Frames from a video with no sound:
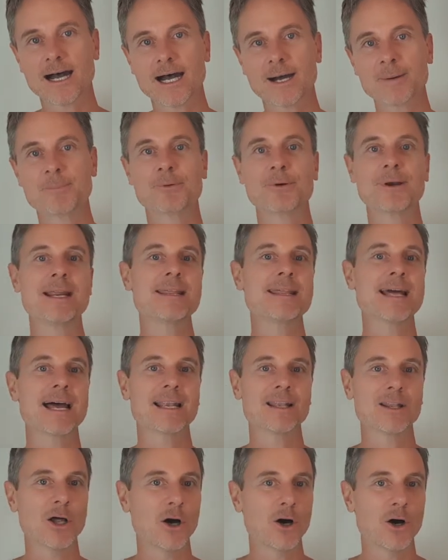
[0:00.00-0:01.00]
breathe that
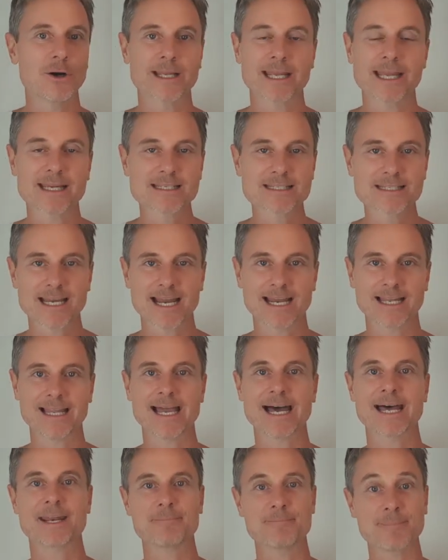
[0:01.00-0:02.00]
long exhale
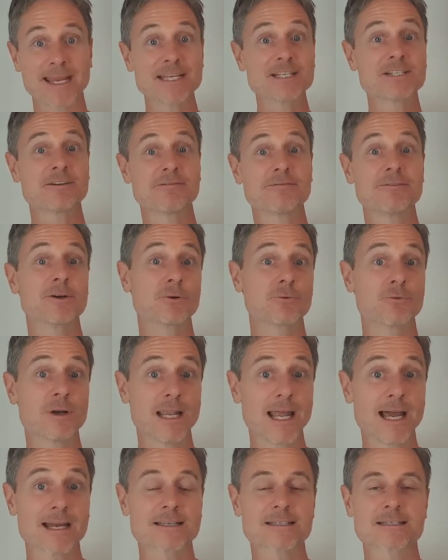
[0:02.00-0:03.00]
out. It makes you feel
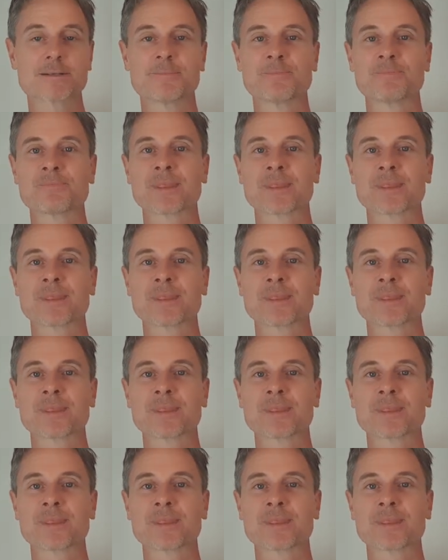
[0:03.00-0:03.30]
relaxed.